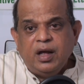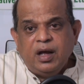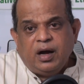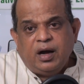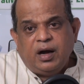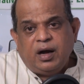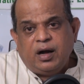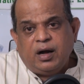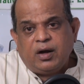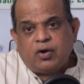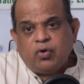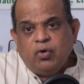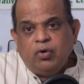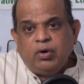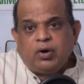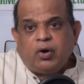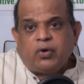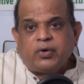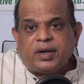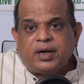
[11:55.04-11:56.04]

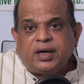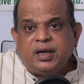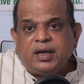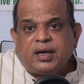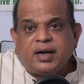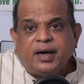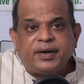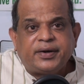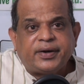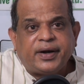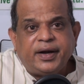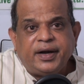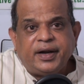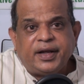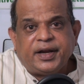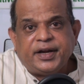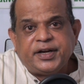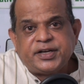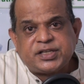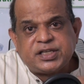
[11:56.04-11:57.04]
Ruled out any
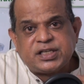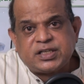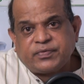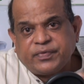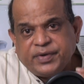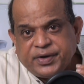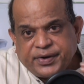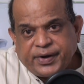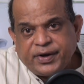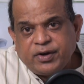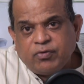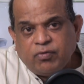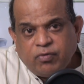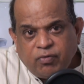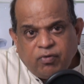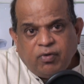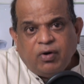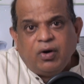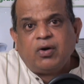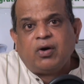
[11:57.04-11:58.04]
contraindications. We try to
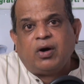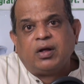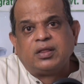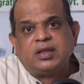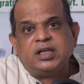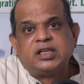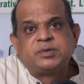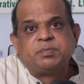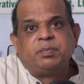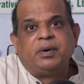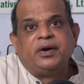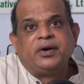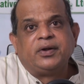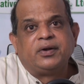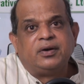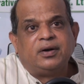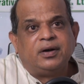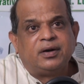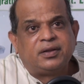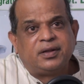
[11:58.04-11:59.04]
work on this
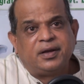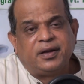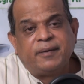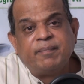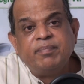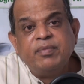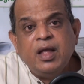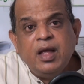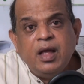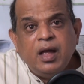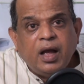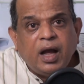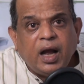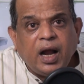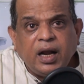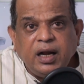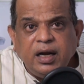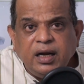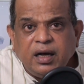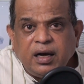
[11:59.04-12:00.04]
particular thing,
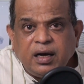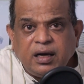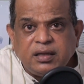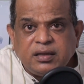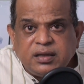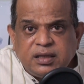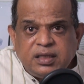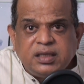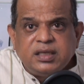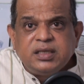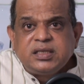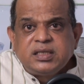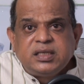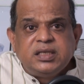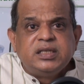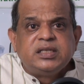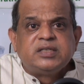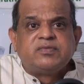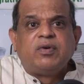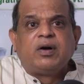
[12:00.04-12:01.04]
and this
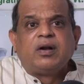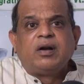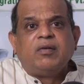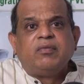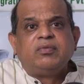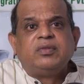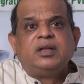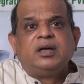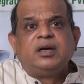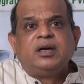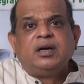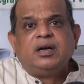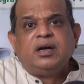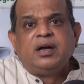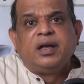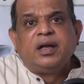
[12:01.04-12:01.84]
is one of the